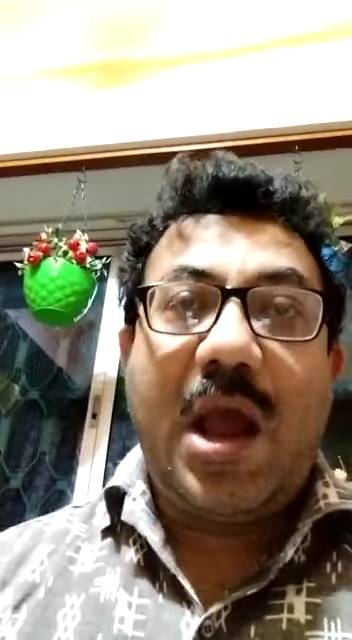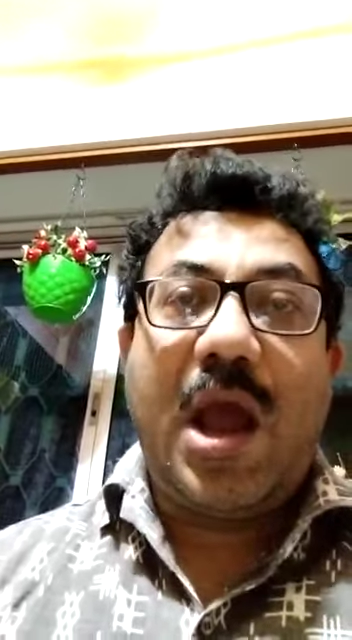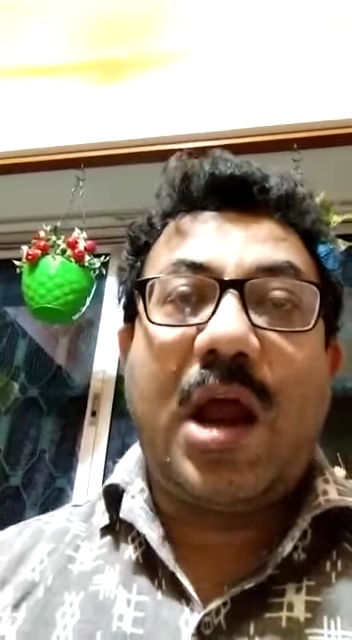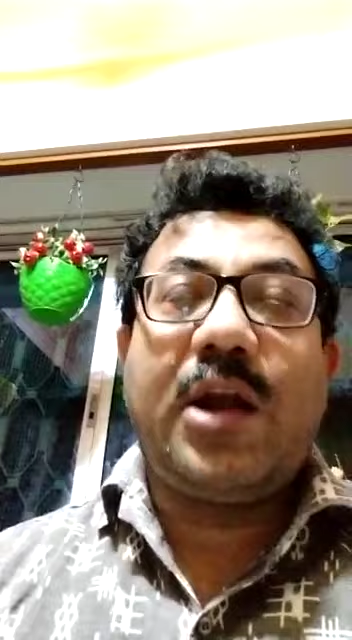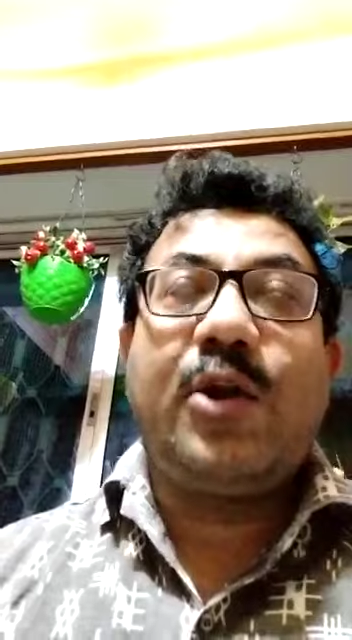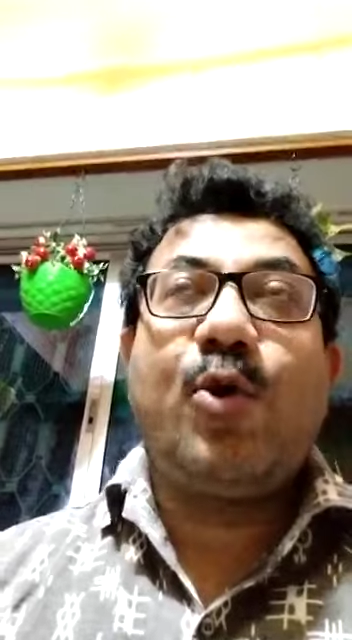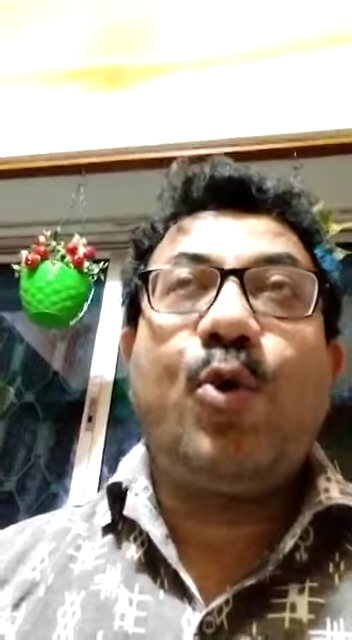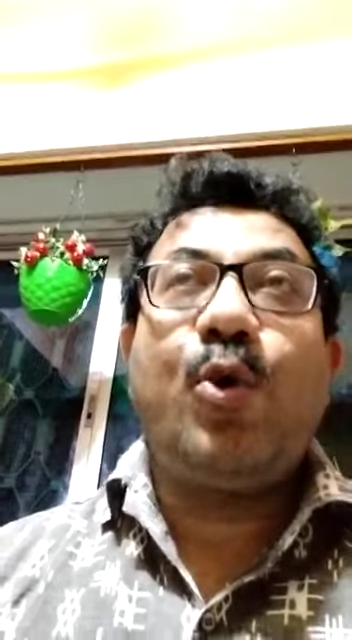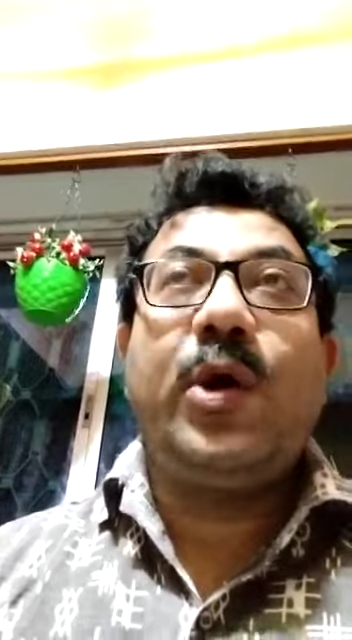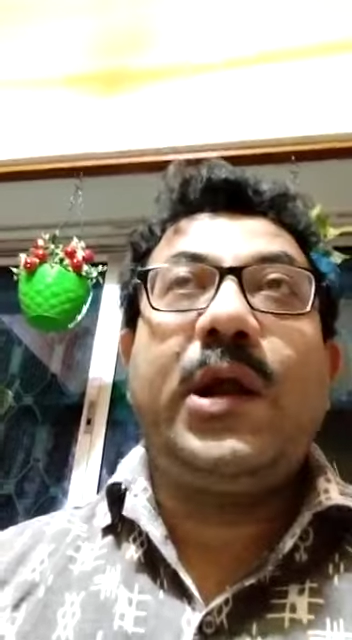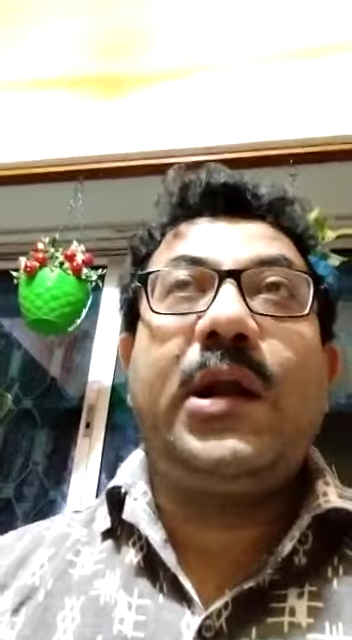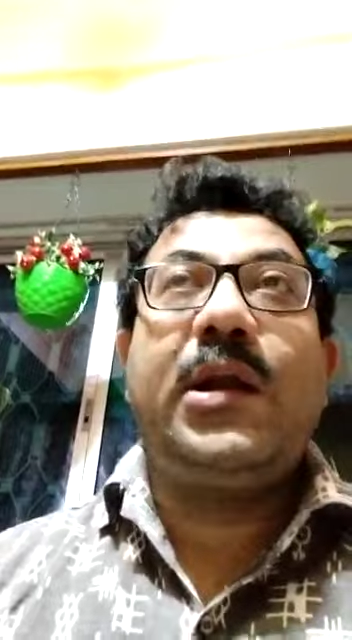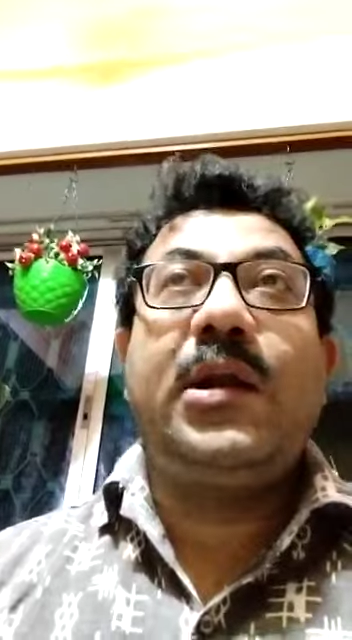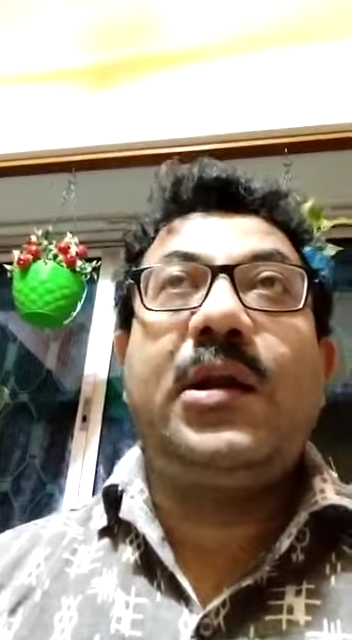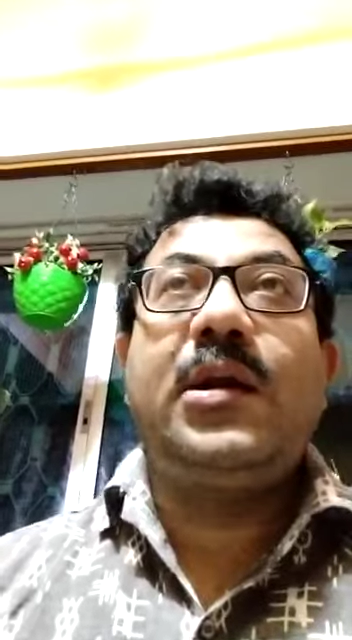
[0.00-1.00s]
And
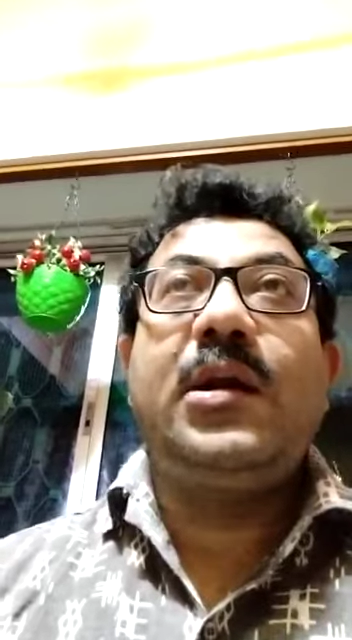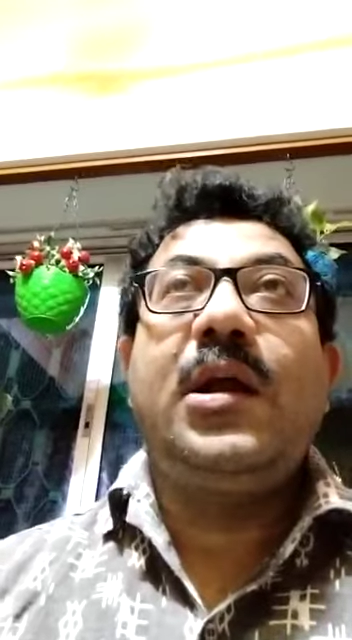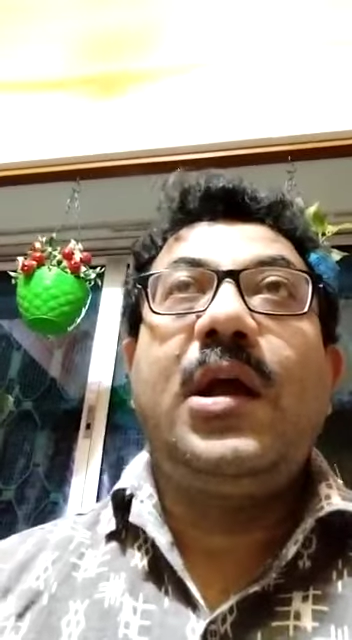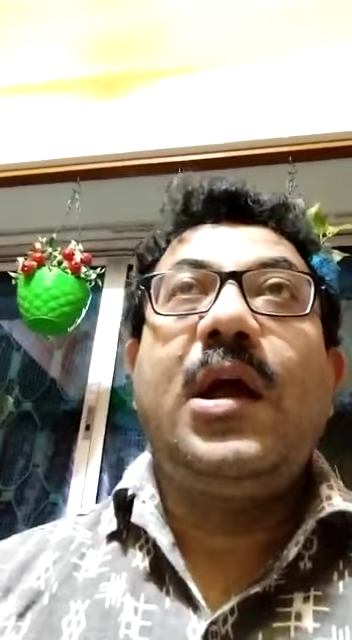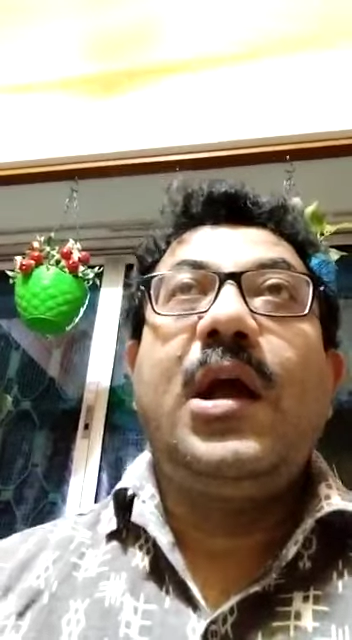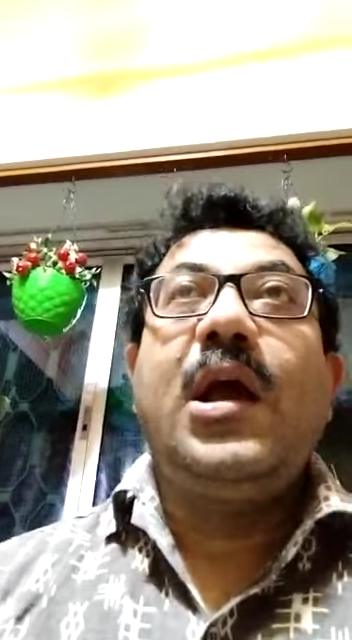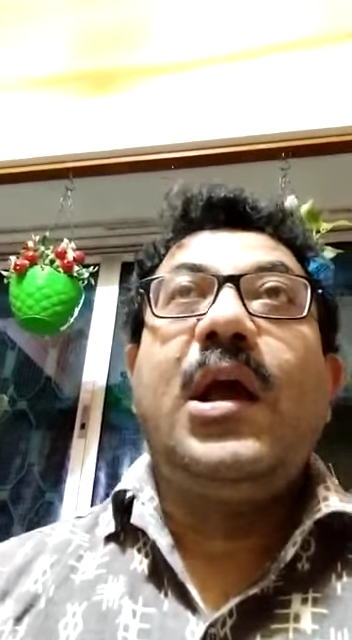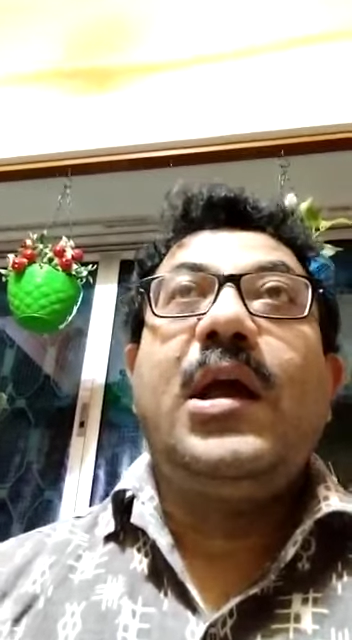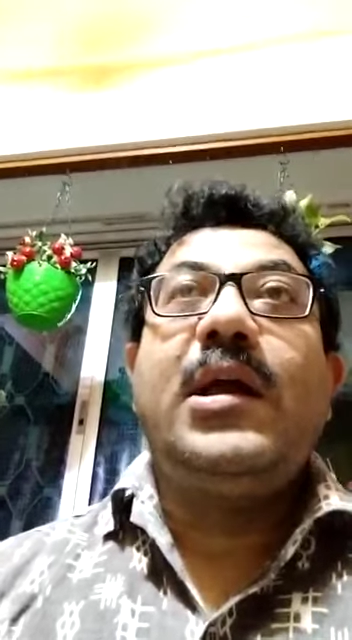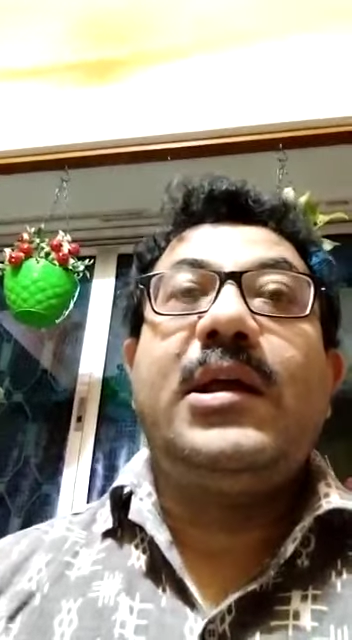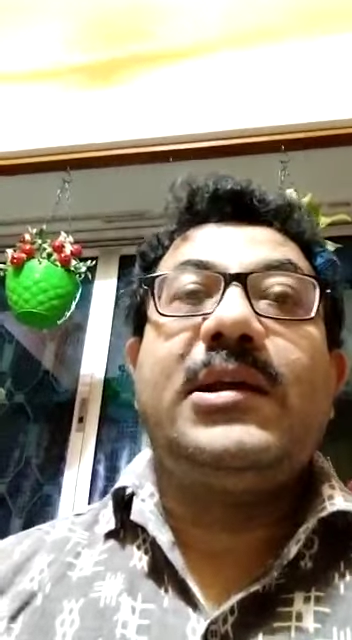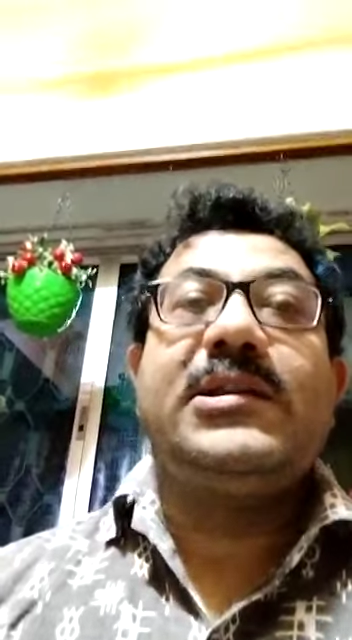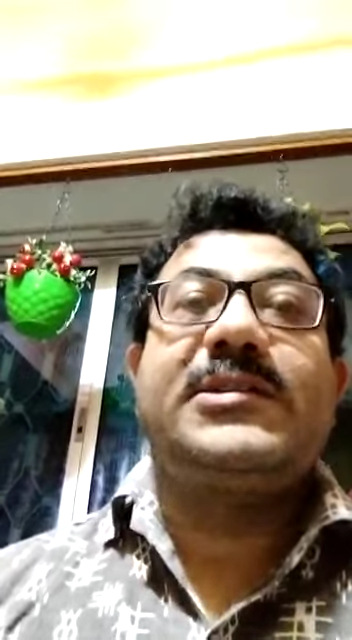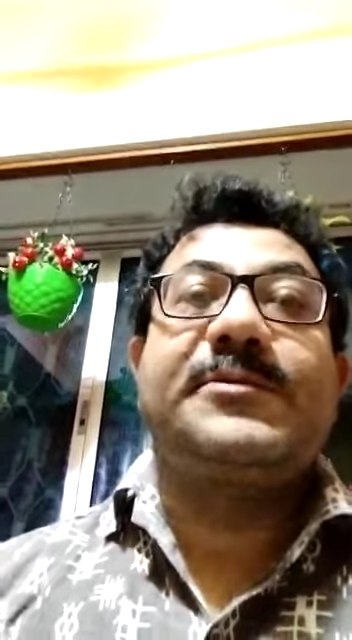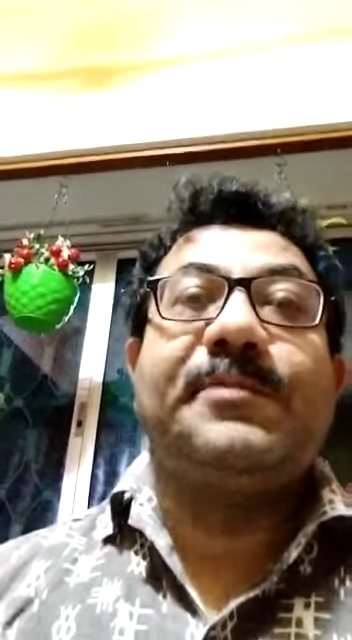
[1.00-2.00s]
when
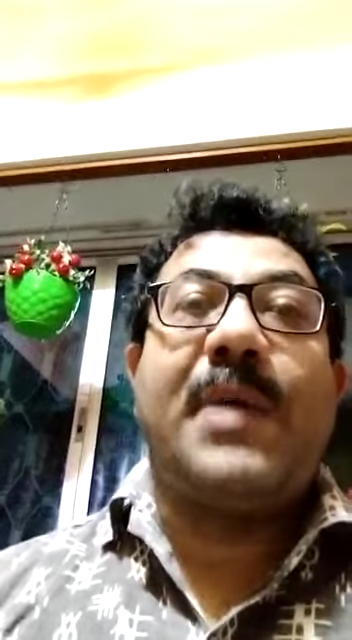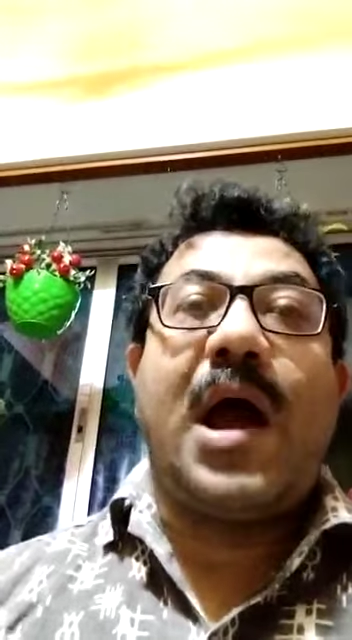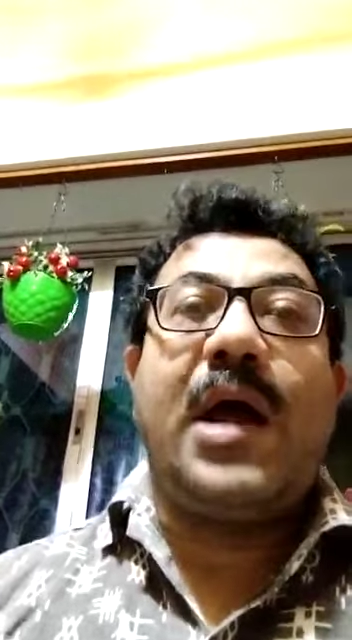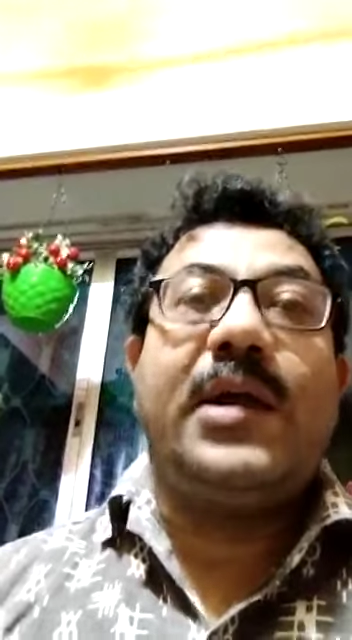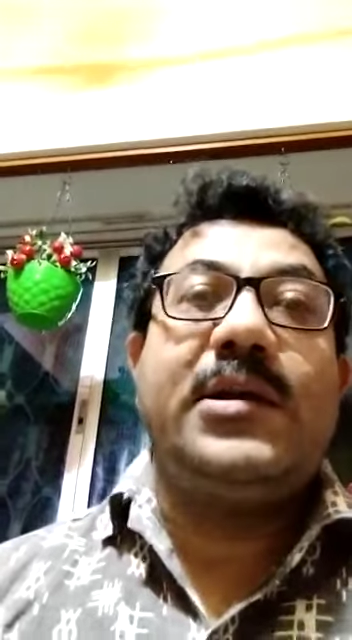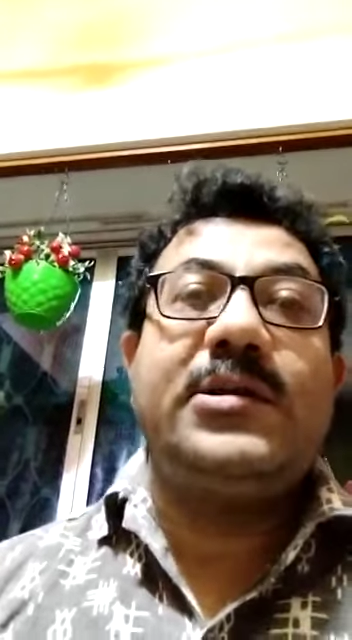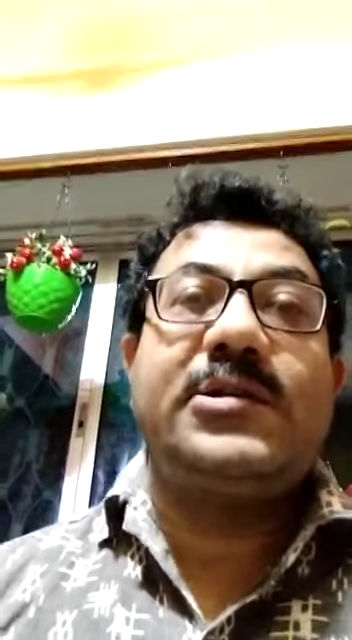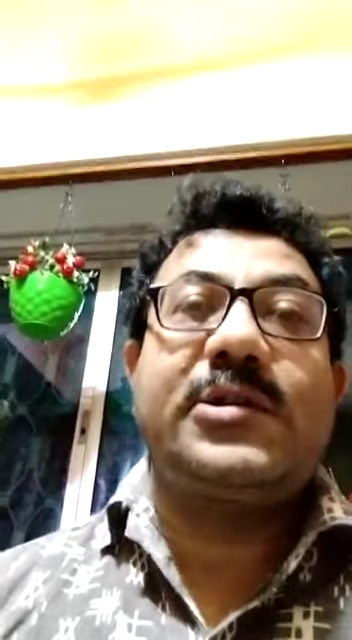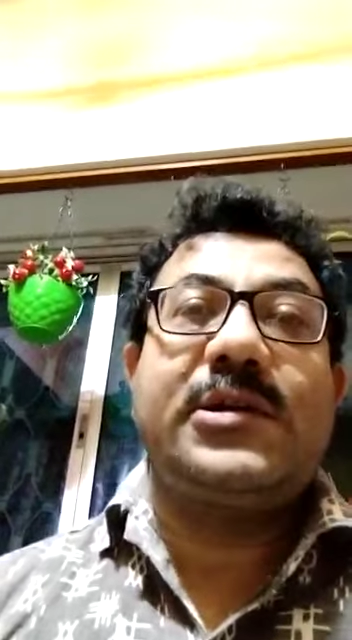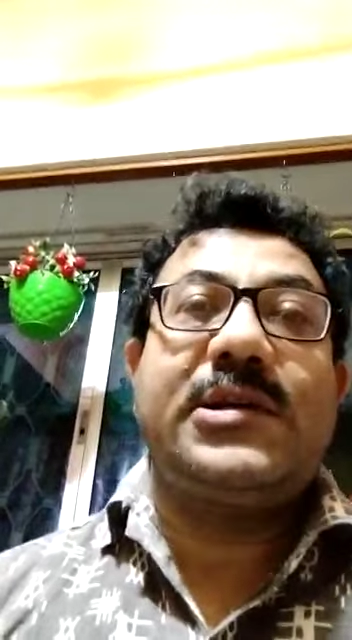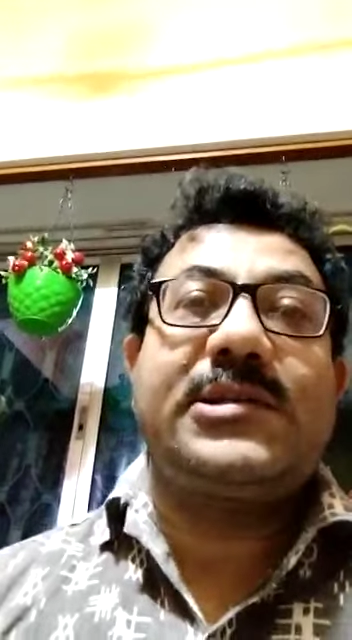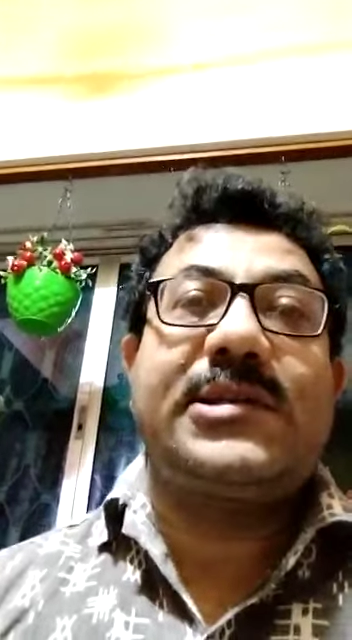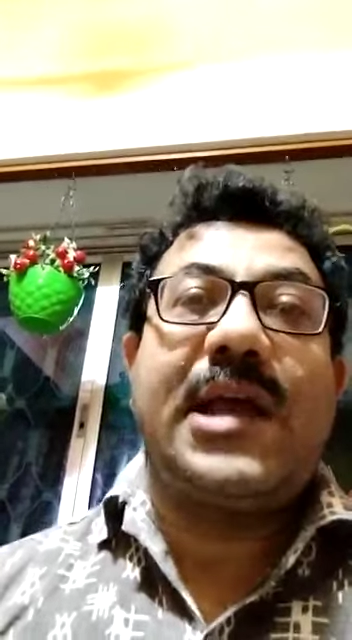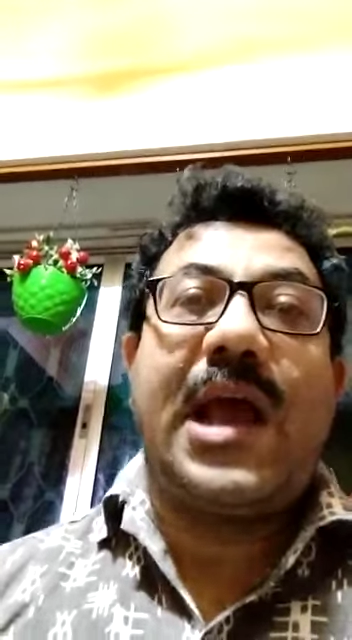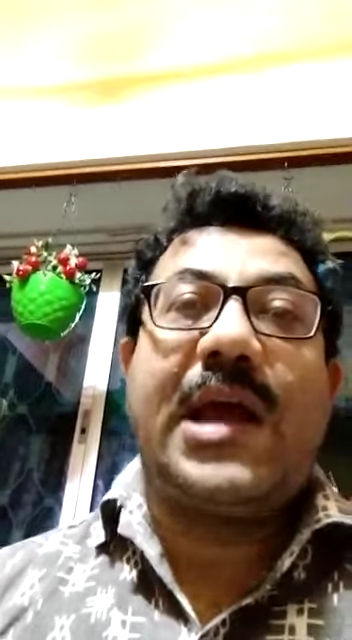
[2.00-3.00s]
his mind is